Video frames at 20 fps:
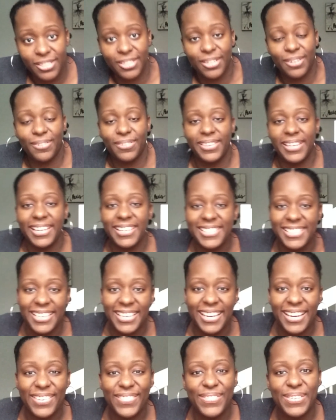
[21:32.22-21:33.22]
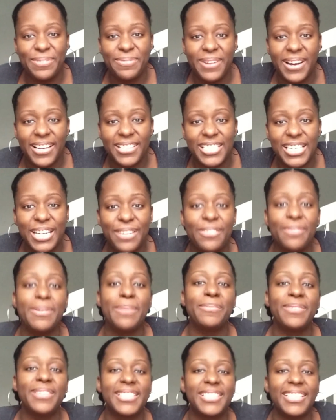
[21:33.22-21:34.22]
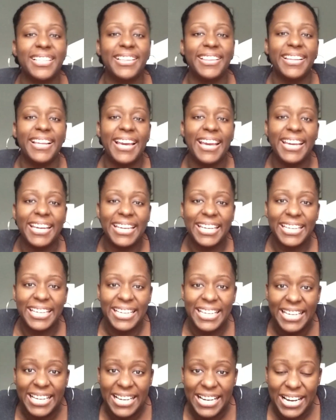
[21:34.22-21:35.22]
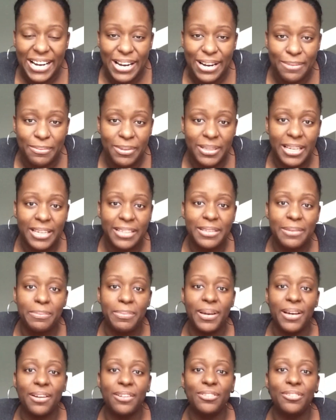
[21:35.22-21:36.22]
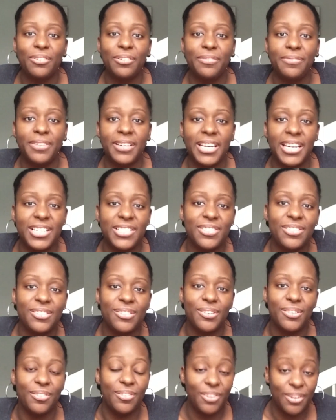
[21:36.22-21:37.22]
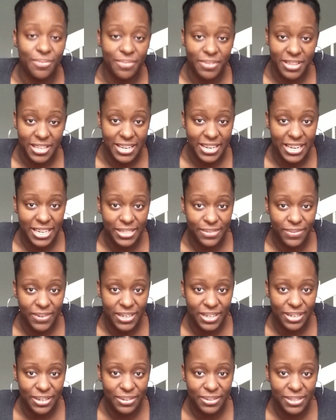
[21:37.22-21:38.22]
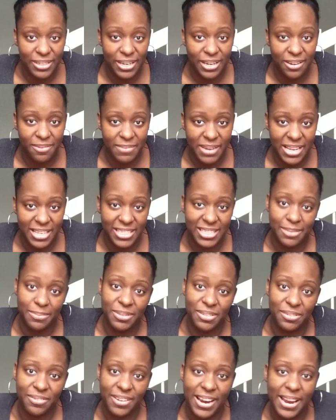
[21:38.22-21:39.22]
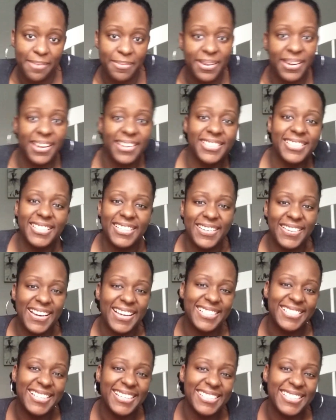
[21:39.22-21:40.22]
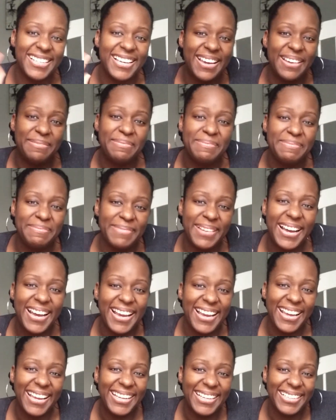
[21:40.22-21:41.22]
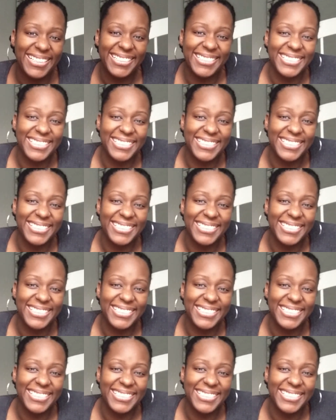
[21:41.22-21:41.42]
So thanks again for watching. Remember to like, click the bell notification so you know when the next videos come, and subscribe, and I'll see you guys next time. Bye.